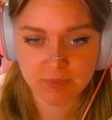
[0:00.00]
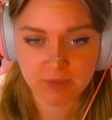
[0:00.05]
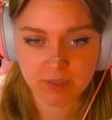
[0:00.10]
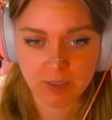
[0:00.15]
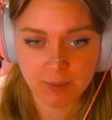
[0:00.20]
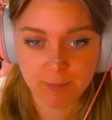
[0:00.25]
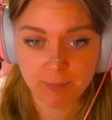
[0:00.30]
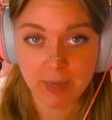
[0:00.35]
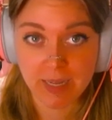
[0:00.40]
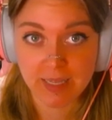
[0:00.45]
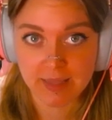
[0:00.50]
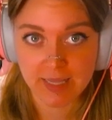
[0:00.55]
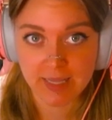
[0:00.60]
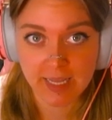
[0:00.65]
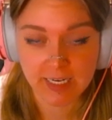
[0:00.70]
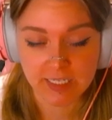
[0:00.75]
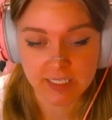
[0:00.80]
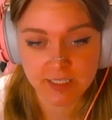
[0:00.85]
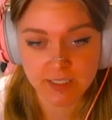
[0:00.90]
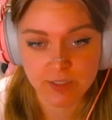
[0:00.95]
my
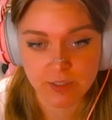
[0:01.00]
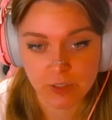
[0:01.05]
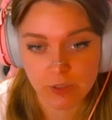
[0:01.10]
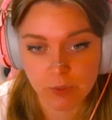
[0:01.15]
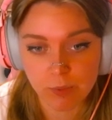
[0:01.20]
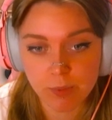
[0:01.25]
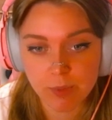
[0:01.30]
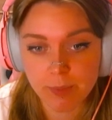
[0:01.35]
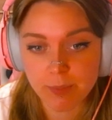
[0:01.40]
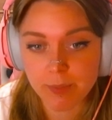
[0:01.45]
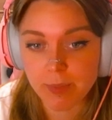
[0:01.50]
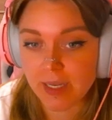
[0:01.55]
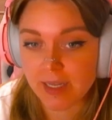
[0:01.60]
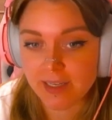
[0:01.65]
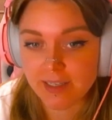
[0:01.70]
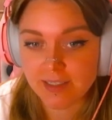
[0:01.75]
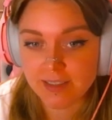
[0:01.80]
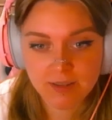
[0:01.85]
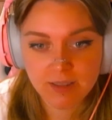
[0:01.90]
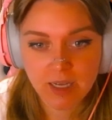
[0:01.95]
lettuce soup,
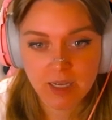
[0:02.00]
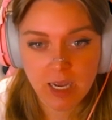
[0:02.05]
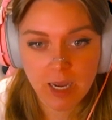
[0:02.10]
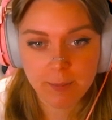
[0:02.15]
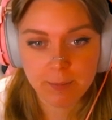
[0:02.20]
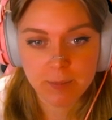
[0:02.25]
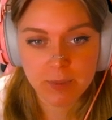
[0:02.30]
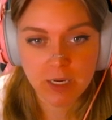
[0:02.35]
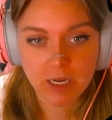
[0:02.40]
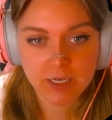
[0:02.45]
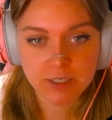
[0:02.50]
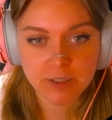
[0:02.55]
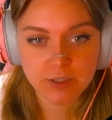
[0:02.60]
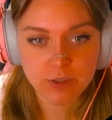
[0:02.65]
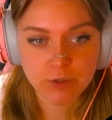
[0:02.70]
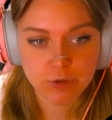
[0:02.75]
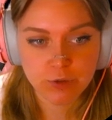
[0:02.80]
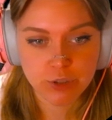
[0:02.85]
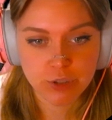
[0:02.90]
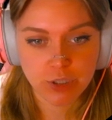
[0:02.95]
but I'm not
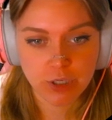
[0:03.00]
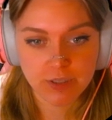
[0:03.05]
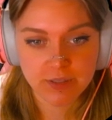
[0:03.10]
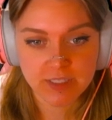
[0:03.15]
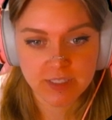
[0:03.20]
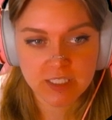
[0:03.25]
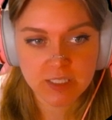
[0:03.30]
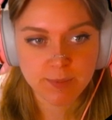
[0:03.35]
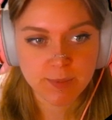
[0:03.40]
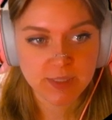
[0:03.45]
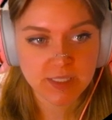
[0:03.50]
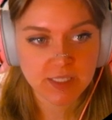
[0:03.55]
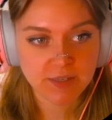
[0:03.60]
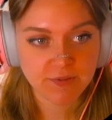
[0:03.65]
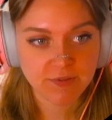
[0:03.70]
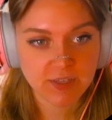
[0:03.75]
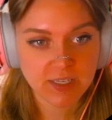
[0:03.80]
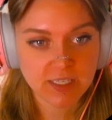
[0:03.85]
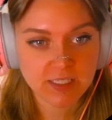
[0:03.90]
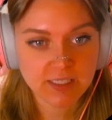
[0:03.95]
too sure on the
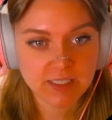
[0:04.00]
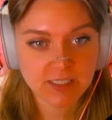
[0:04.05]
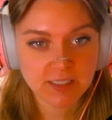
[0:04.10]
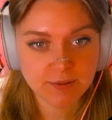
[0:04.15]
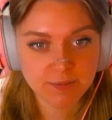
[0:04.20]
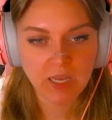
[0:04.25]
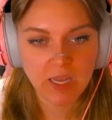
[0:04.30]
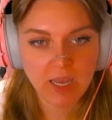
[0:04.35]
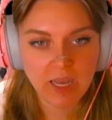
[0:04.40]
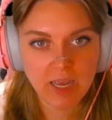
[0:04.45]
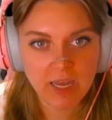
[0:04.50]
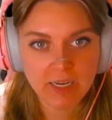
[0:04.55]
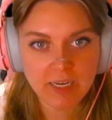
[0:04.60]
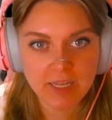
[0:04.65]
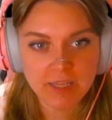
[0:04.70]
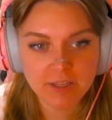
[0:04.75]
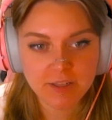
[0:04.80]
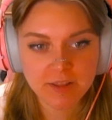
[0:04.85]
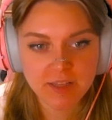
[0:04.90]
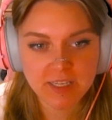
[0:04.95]
specifics.
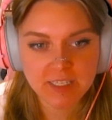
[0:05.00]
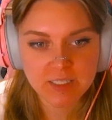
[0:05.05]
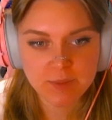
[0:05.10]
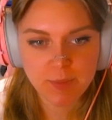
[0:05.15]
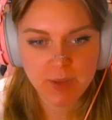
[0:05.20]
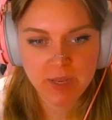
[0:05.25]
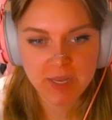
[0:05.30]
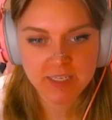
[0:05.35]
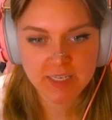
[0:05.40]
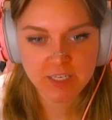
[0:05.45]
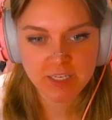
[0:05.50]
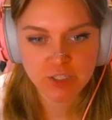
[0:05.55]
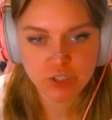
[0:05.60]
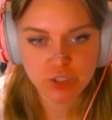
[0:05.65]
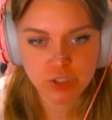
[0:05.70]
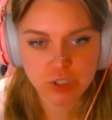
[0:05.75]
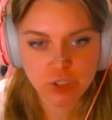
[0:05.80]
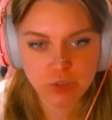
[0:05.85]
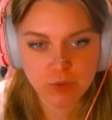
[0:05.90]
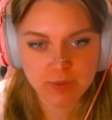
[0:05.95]
Another thing to pay
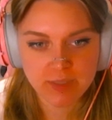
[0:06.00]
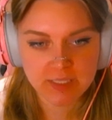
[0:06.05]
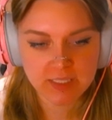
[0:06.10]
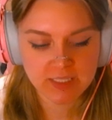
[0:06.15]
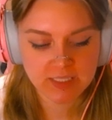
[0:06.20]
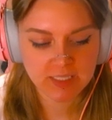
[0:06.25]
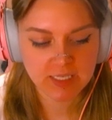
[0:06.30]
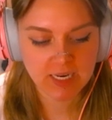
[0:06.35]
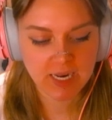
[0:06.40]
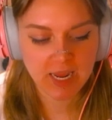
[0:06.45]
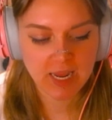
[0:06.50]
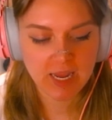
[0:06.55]
attention to is today